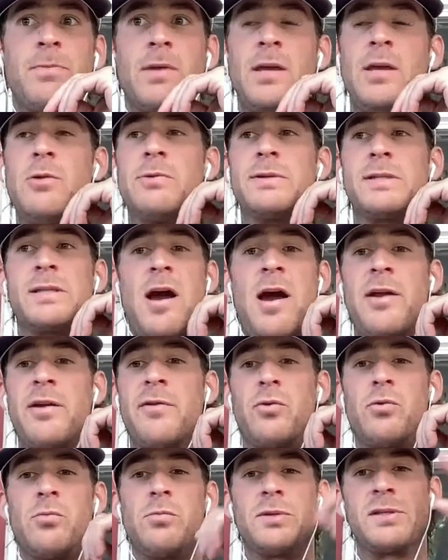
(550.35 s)
he was kind of
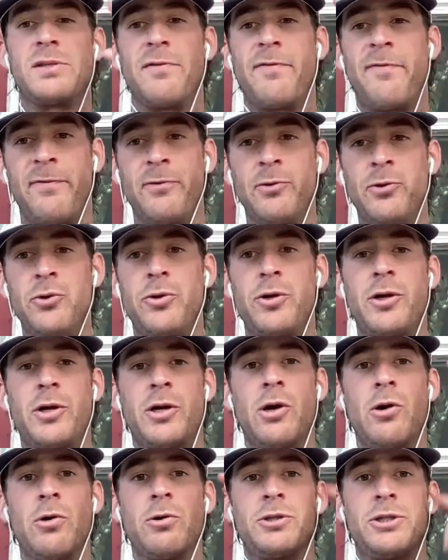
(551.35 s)
almost a fluke
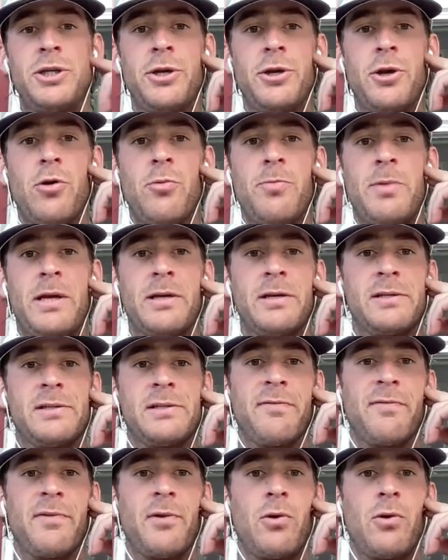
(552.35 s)
coach, because of the